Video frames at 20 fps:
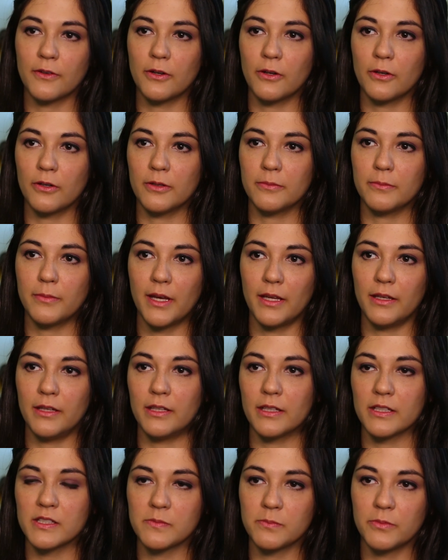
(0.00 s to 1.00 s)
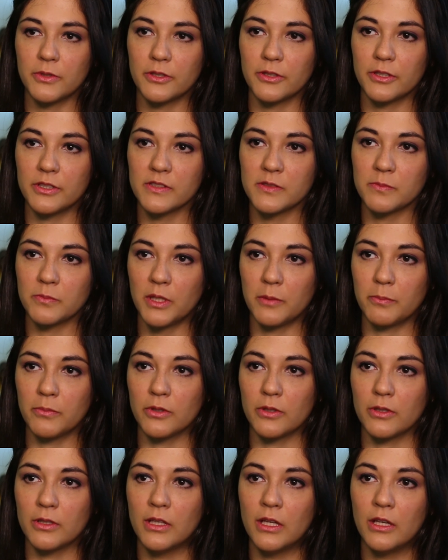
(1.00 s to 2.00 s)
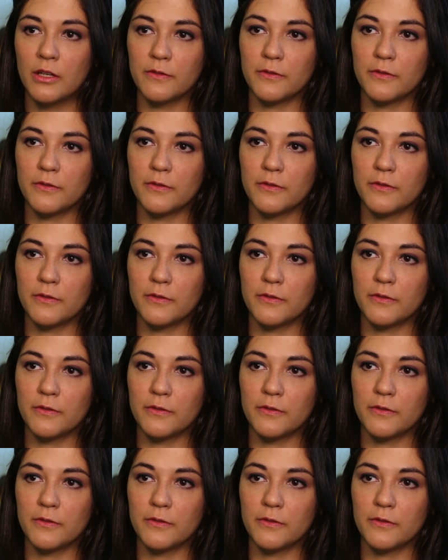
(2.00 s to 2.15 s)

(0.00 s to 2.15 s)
from many experienced people.